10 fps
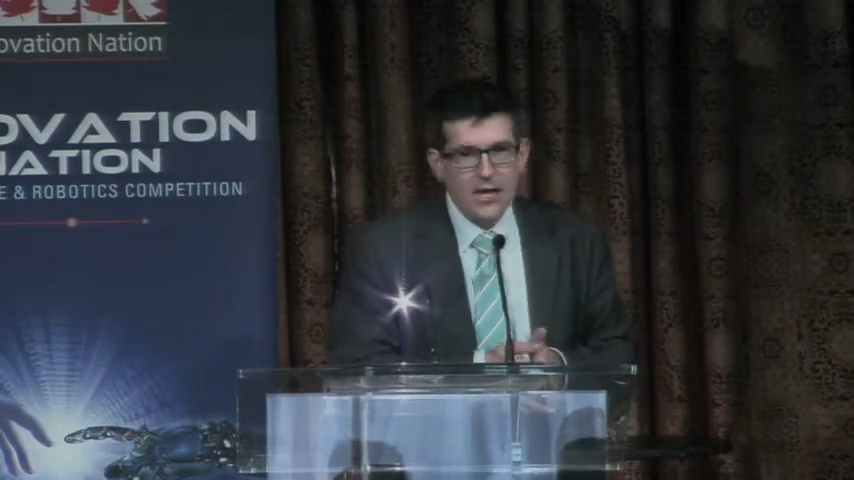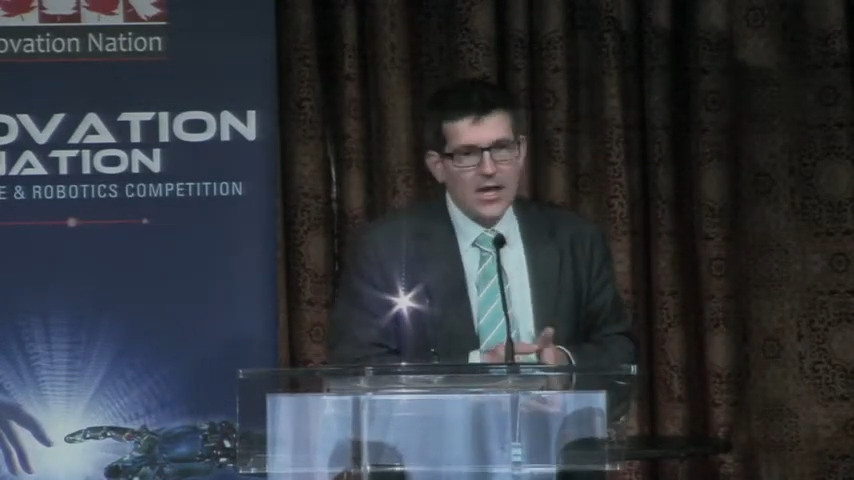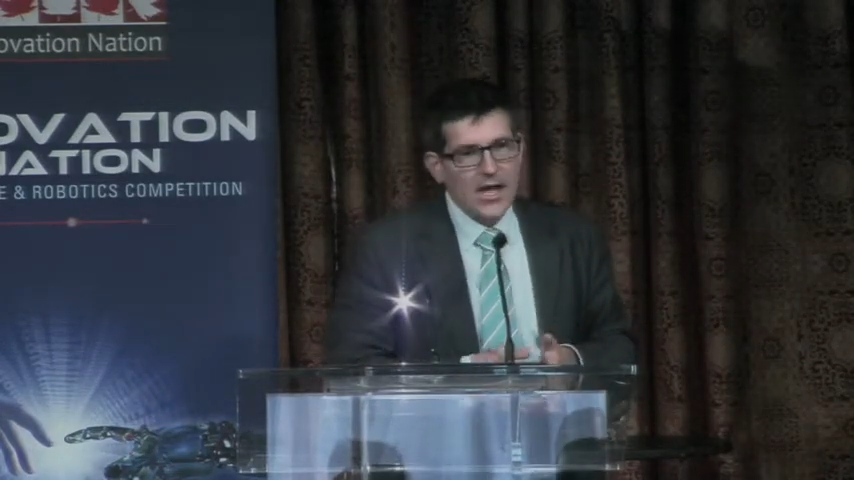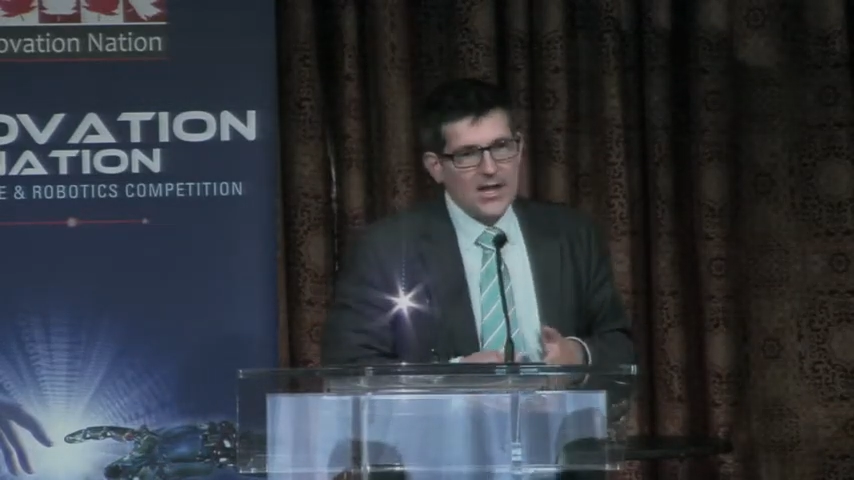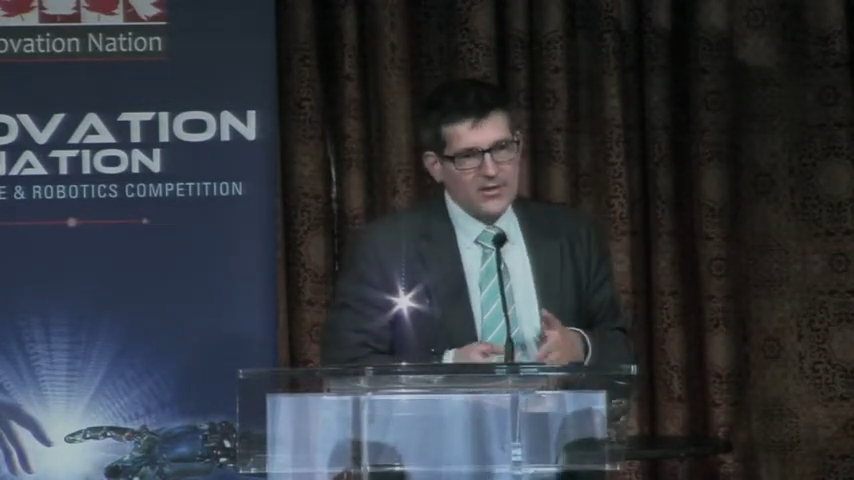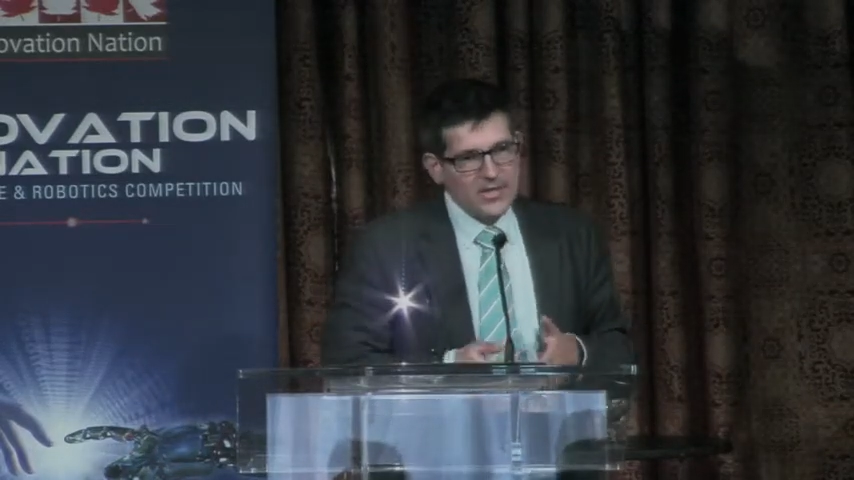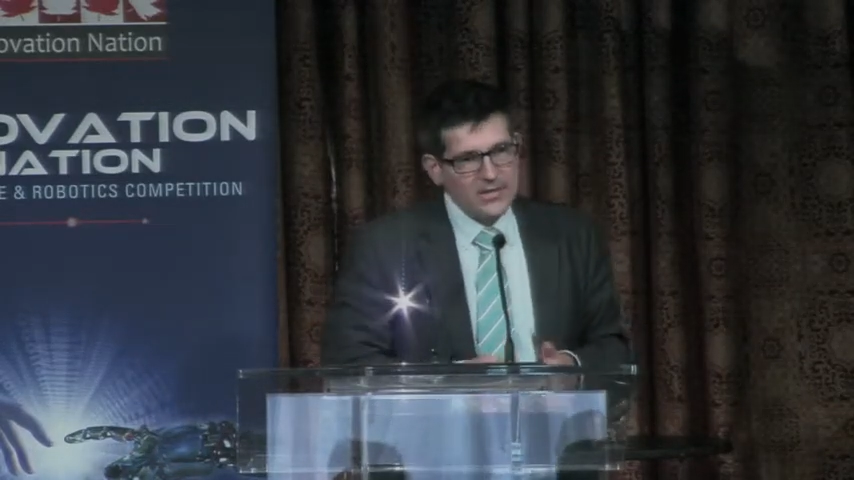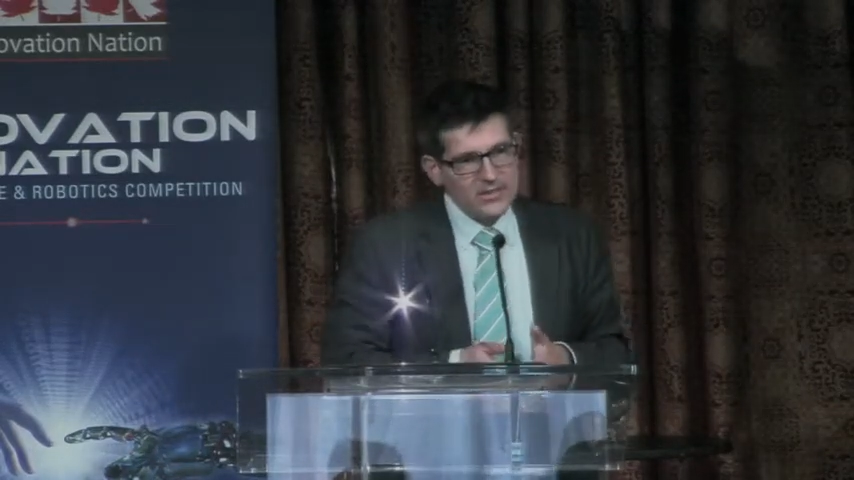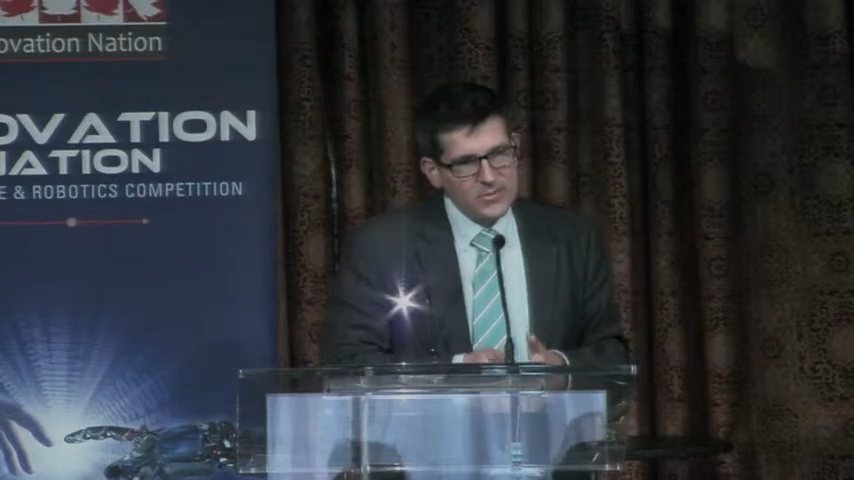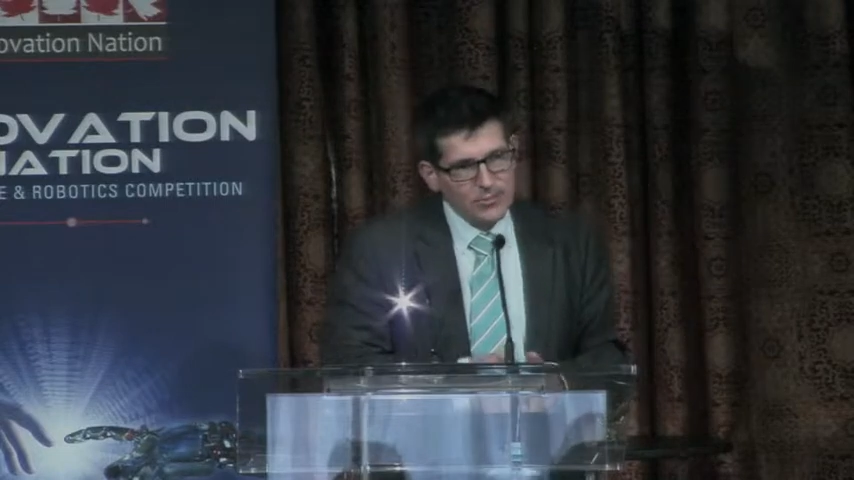and you need to
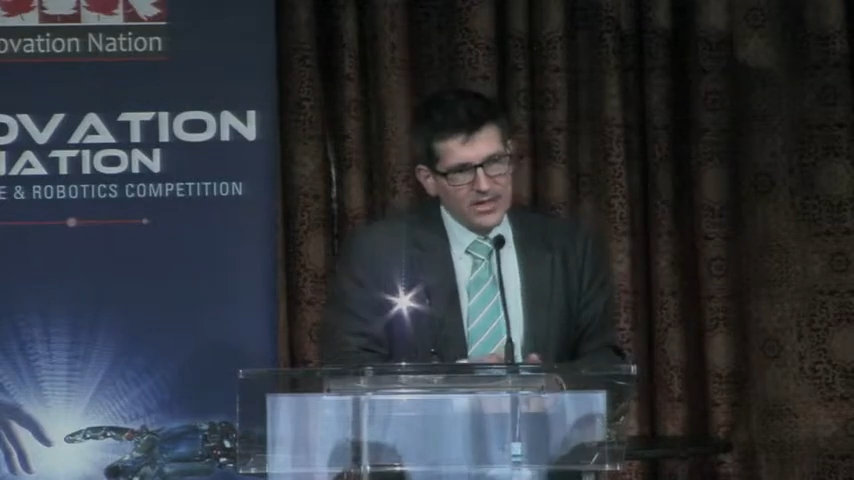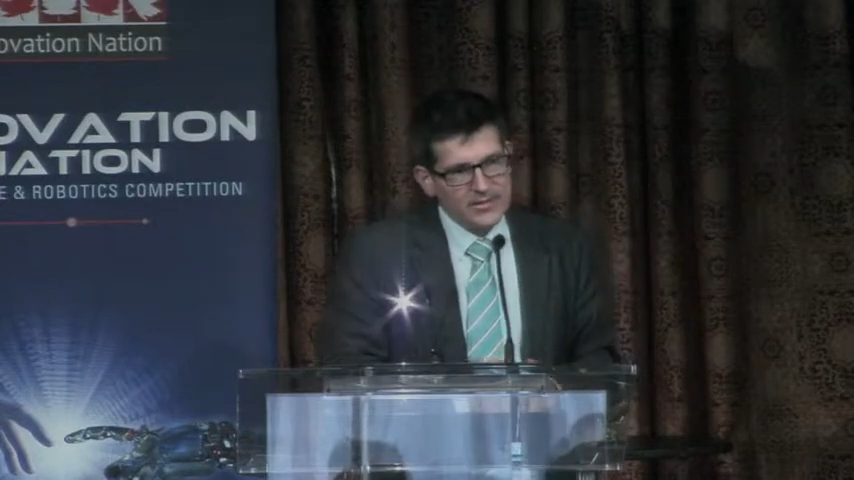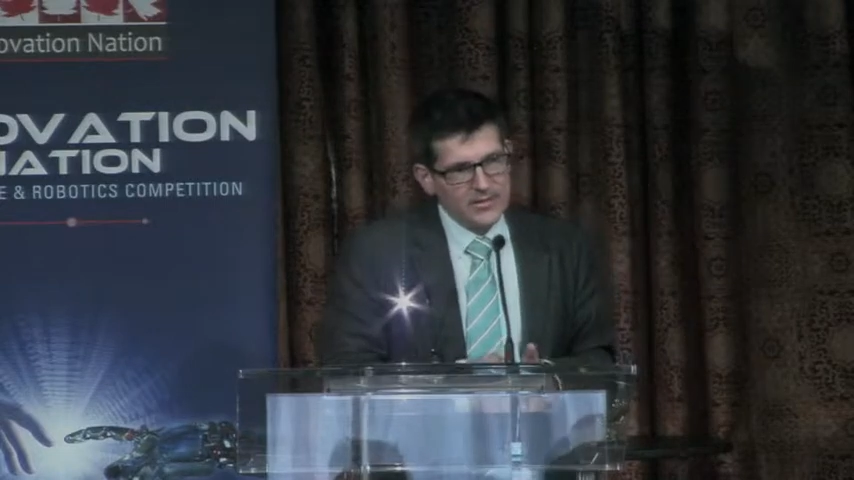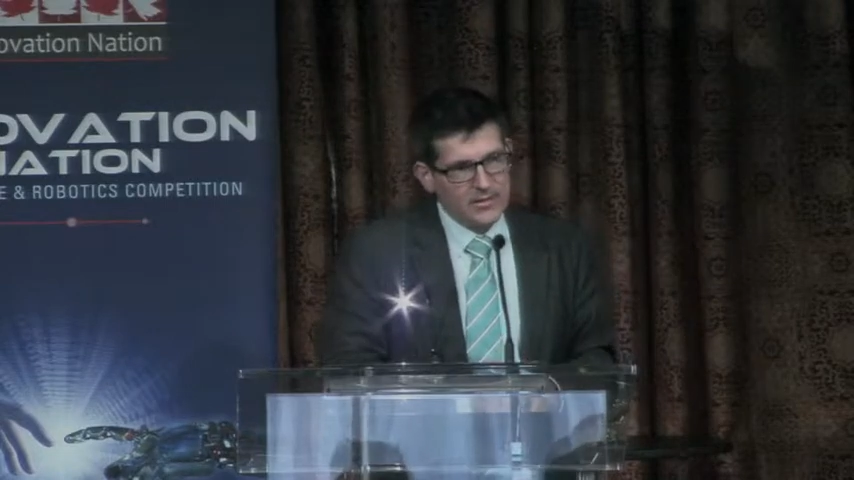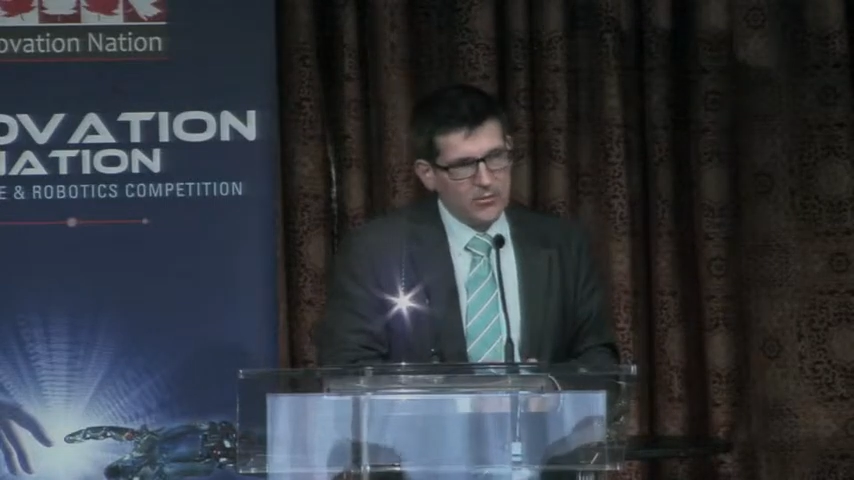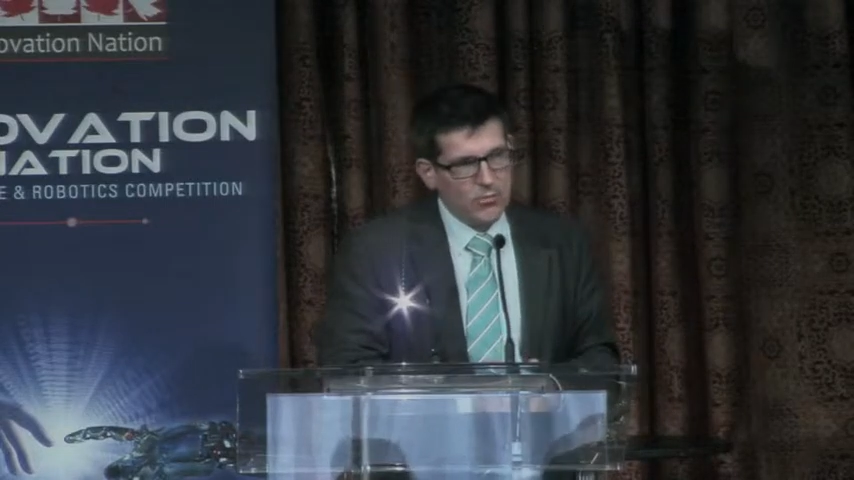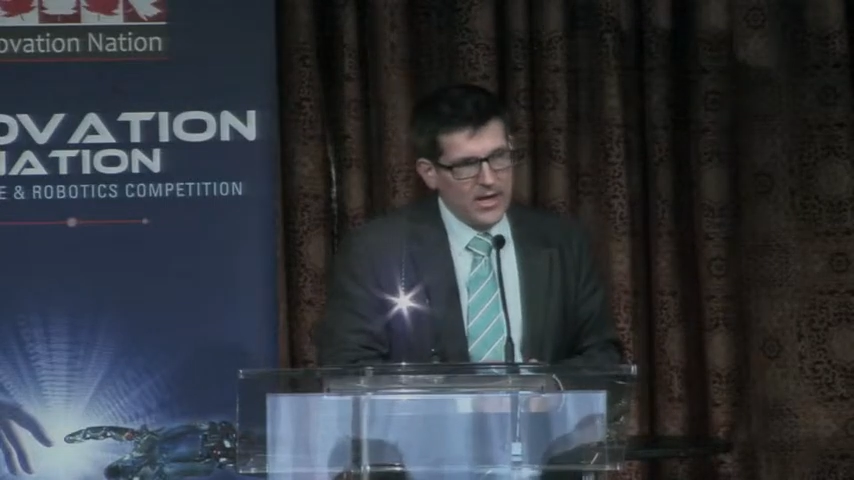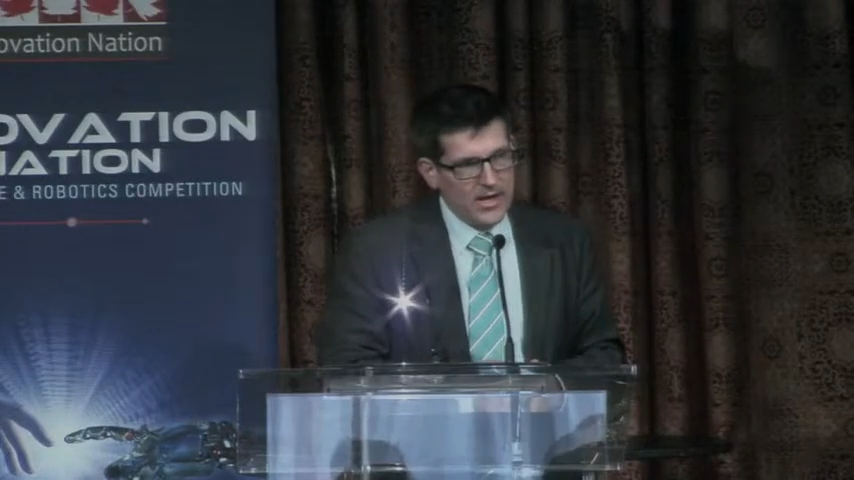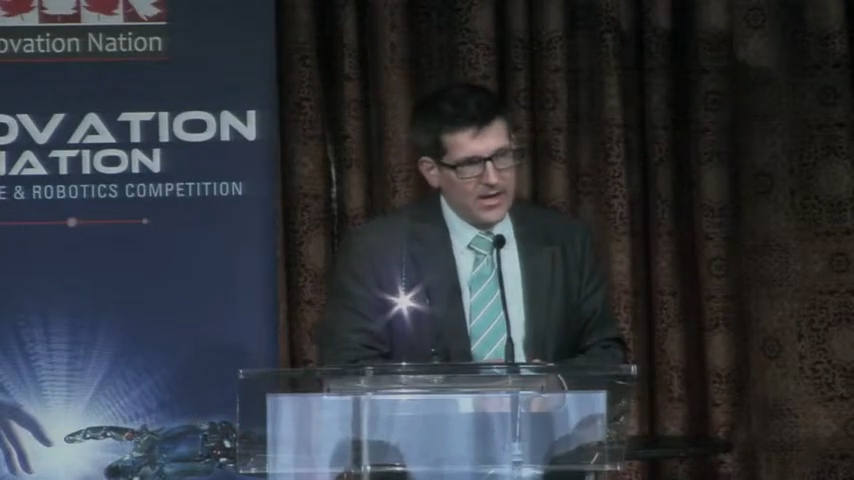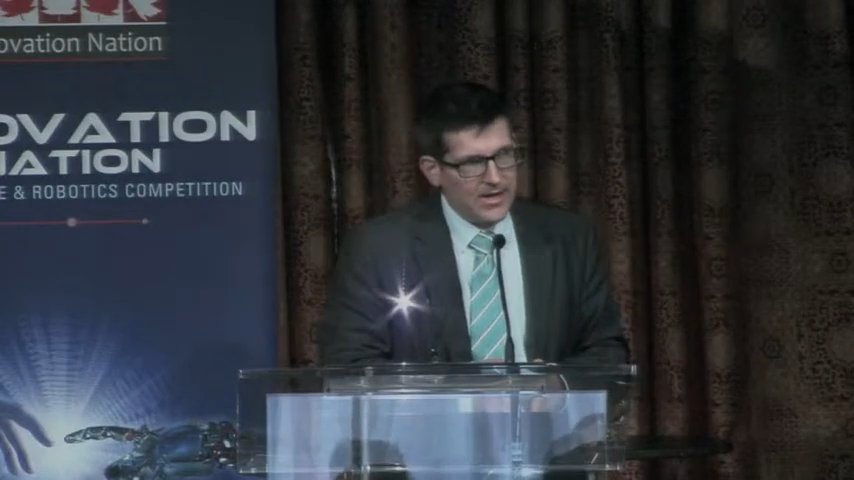express it in a
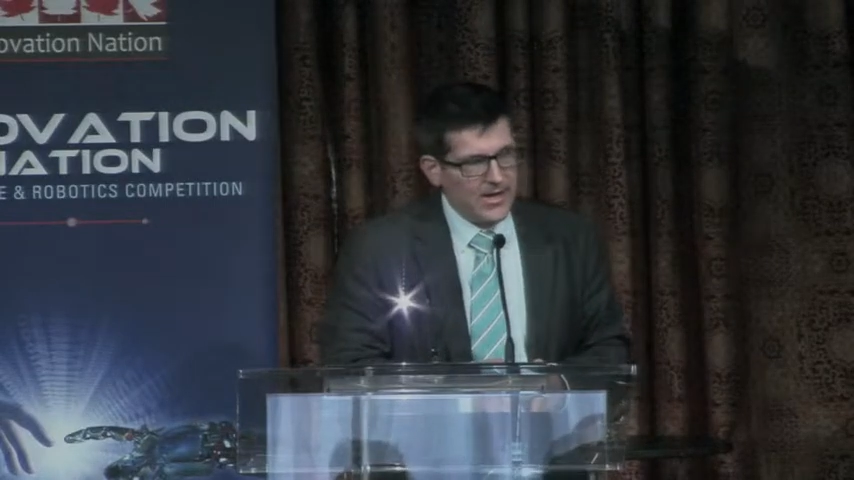way